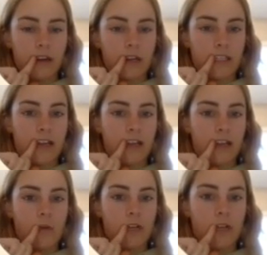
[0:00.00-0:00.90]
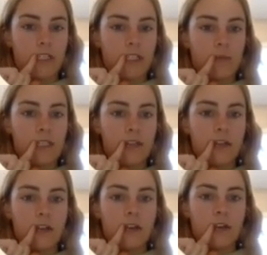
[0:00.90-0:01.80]
exactly what needs to be done.
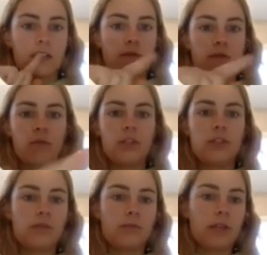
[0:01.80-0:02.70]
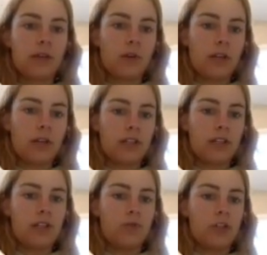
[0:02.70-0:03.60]
So once you complete 1 and
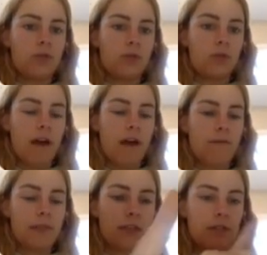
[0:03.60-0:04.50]
2, which you will do every single